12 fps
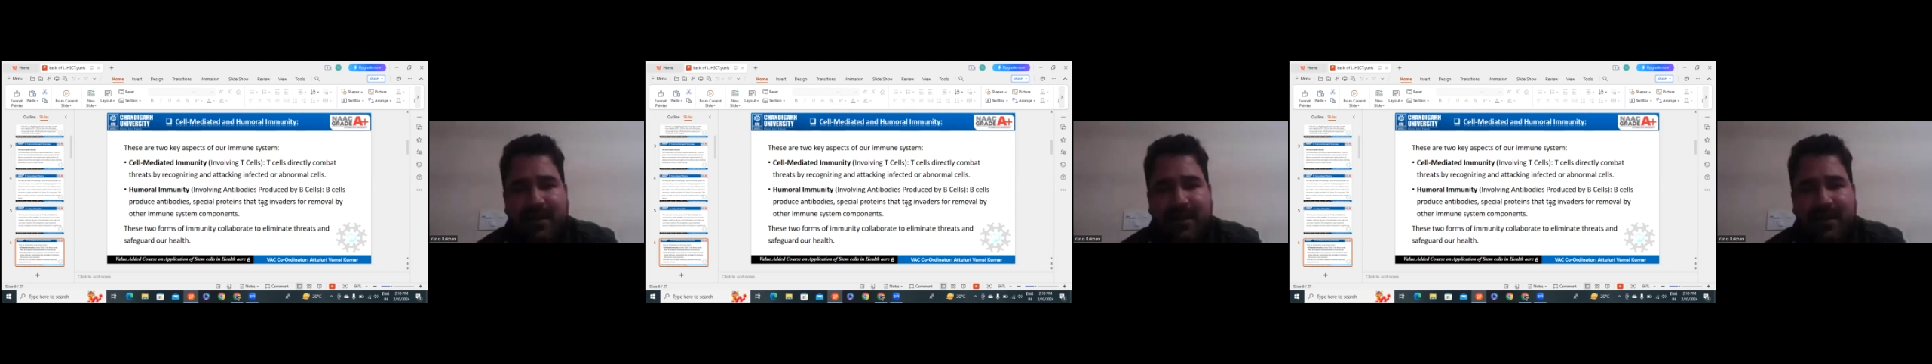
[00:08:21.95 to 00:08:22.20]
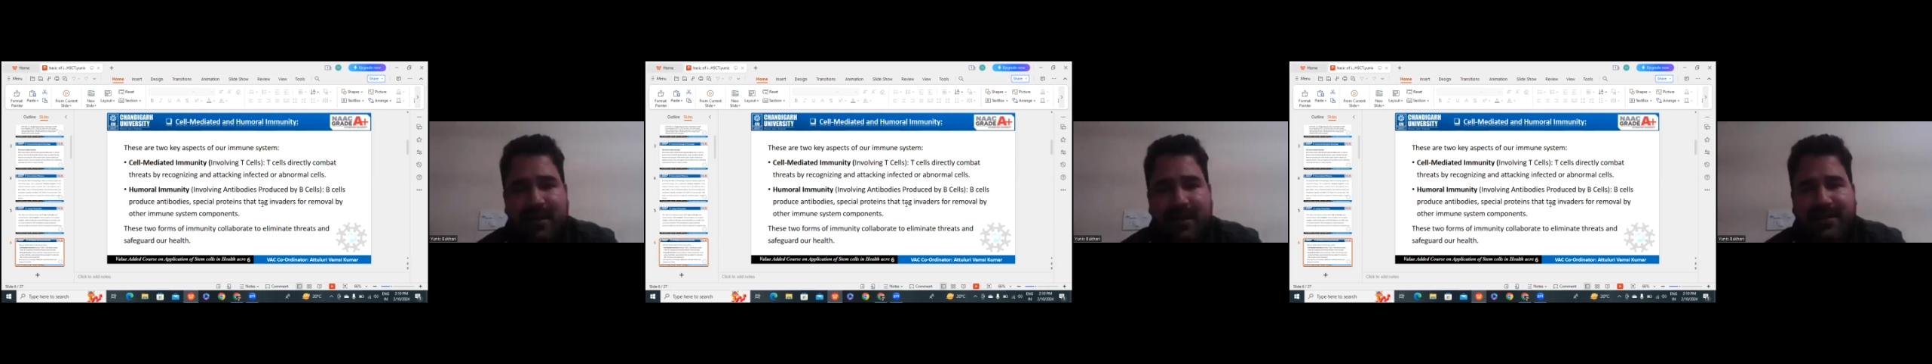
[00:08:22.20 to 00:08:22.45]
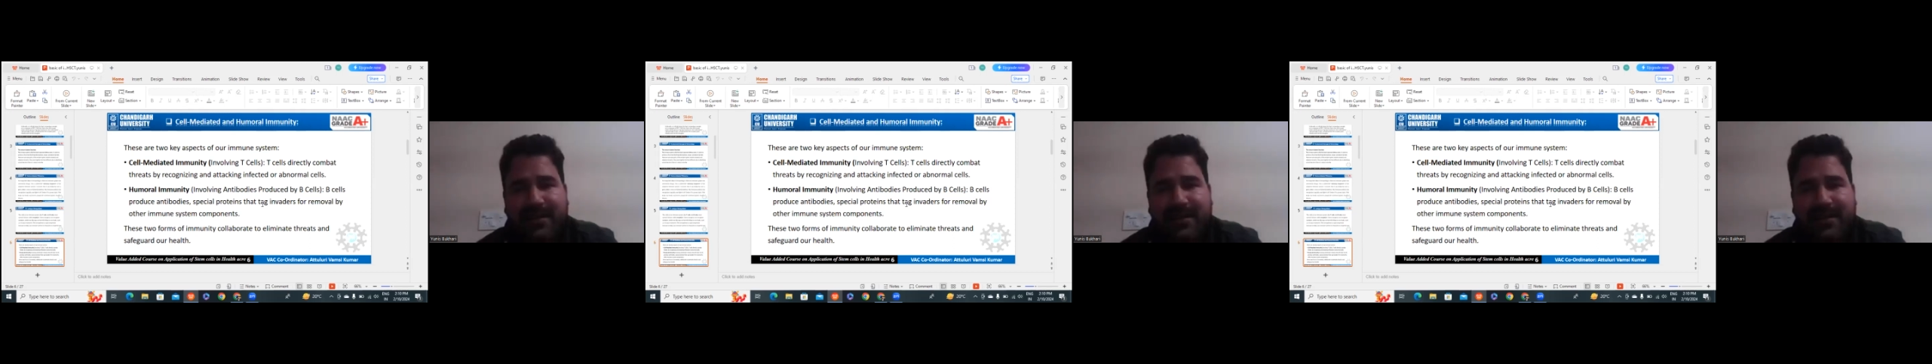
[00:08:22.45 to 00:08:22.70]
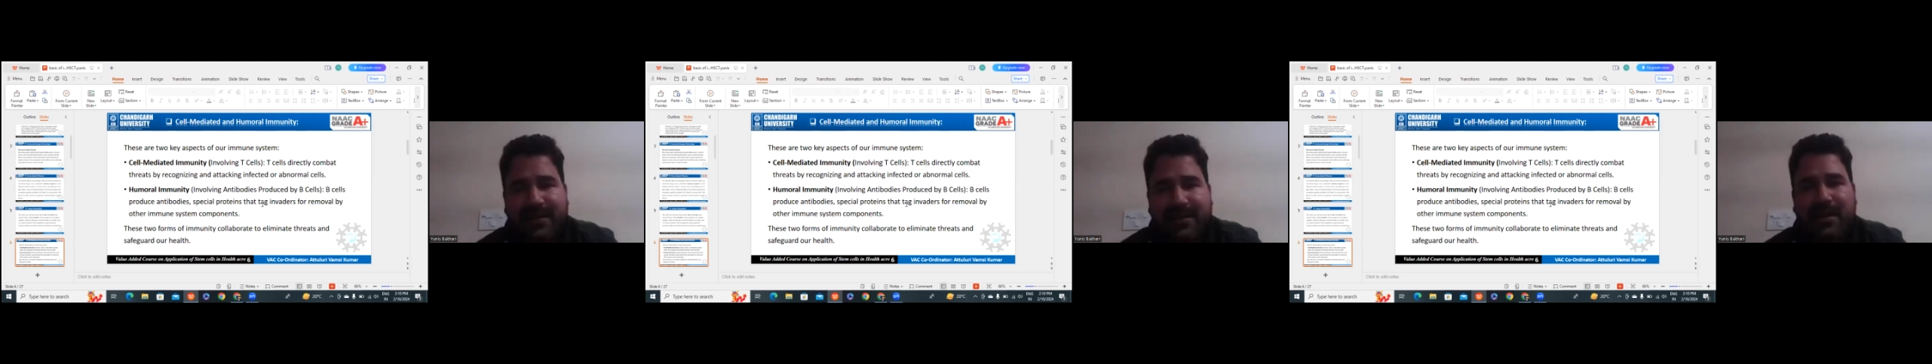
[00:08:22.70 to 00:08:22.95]

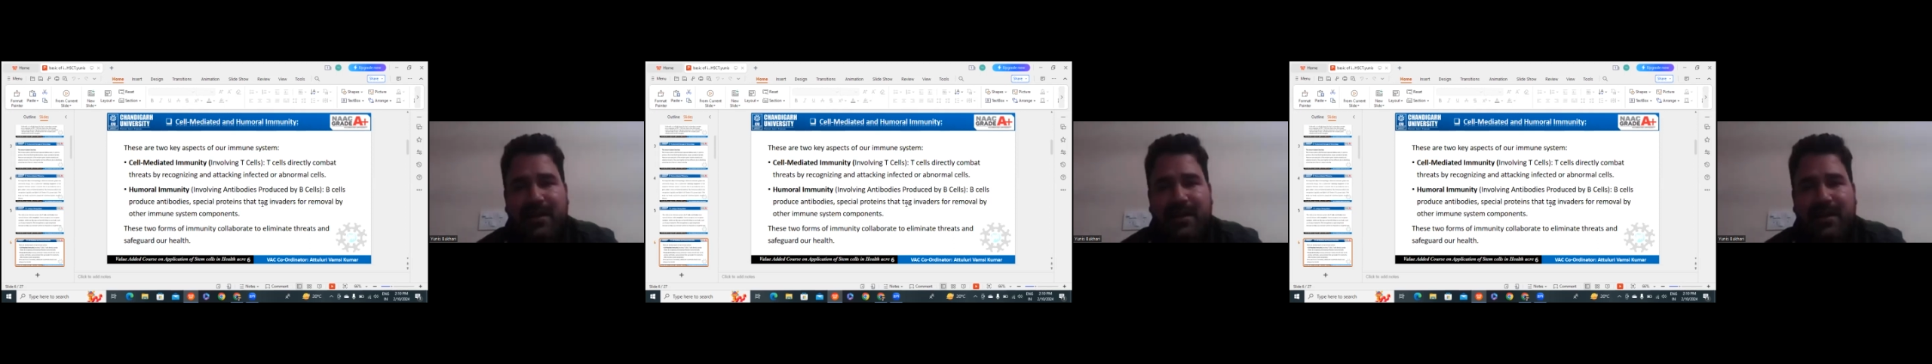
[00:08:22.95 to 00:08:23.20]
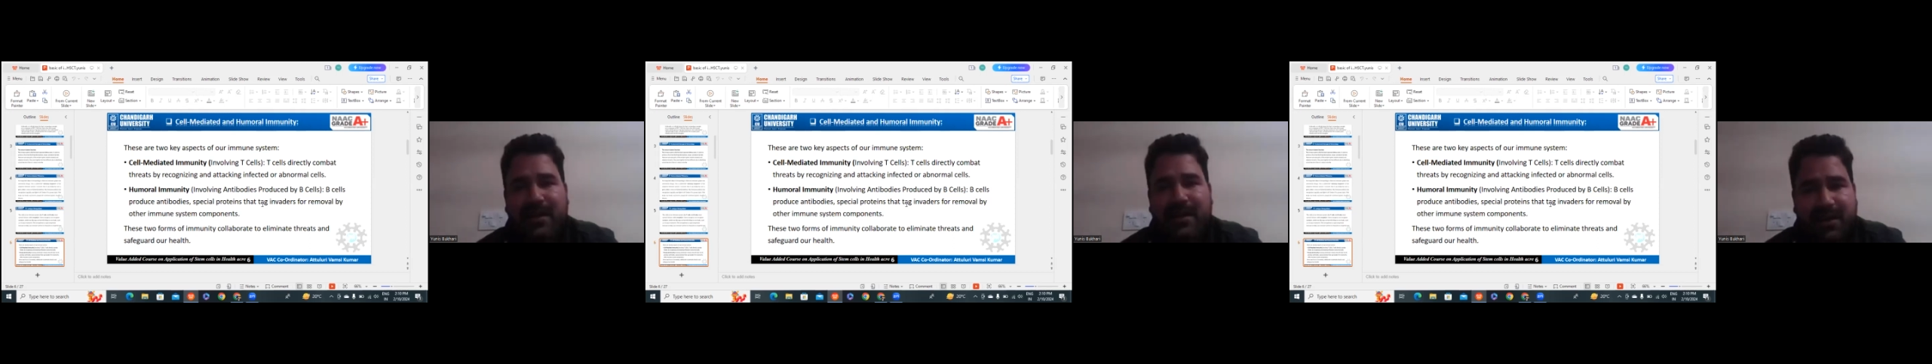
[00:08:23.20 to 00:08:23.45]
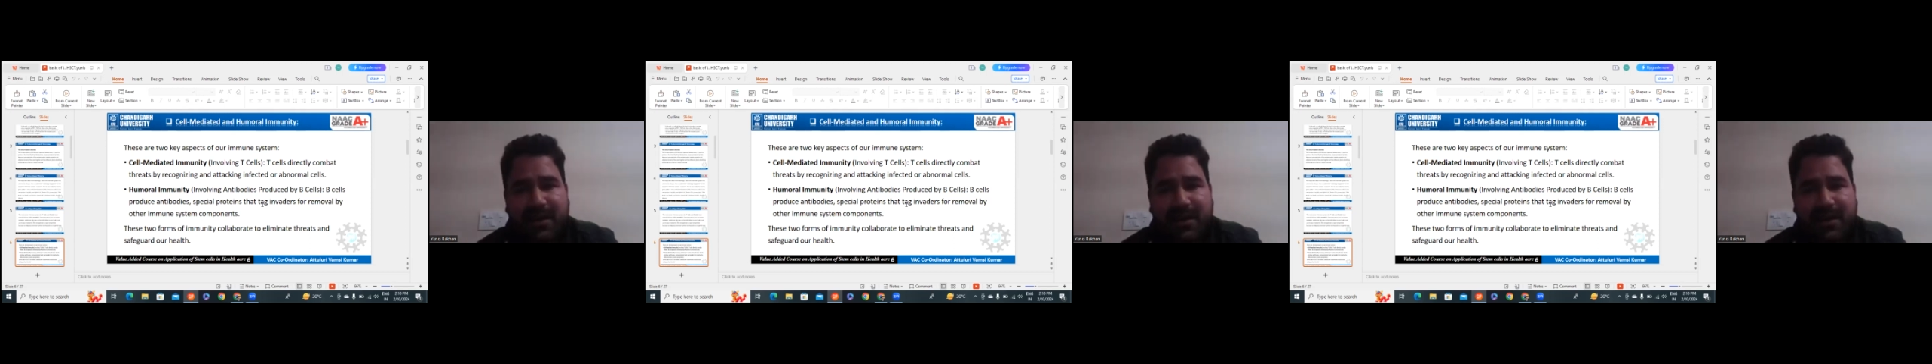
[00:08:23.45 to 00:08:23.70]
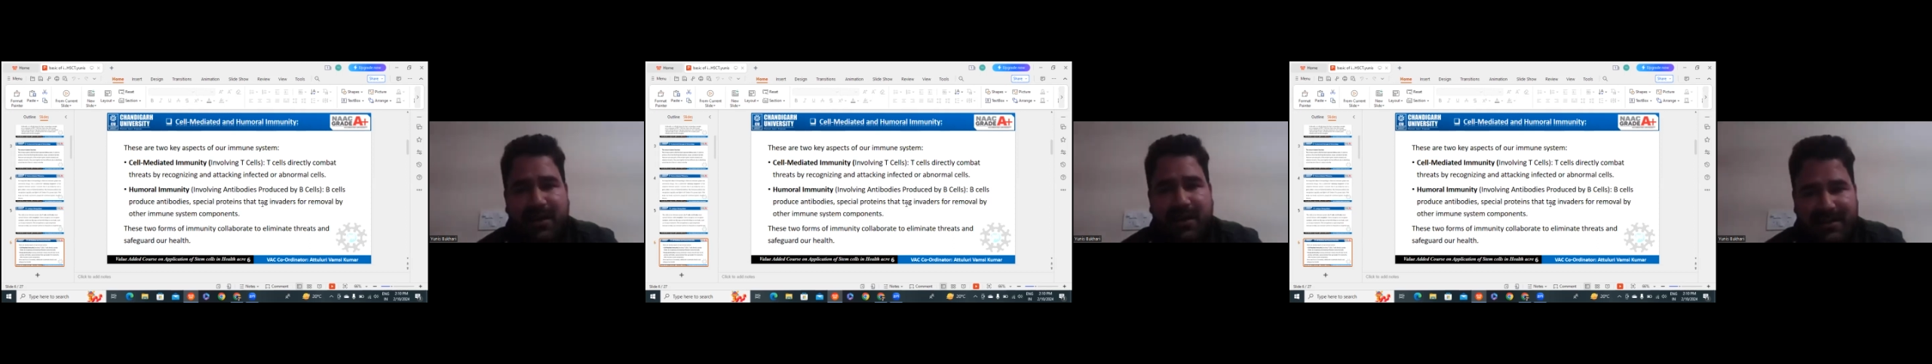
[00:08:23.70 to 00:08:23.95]
recognizing and attacking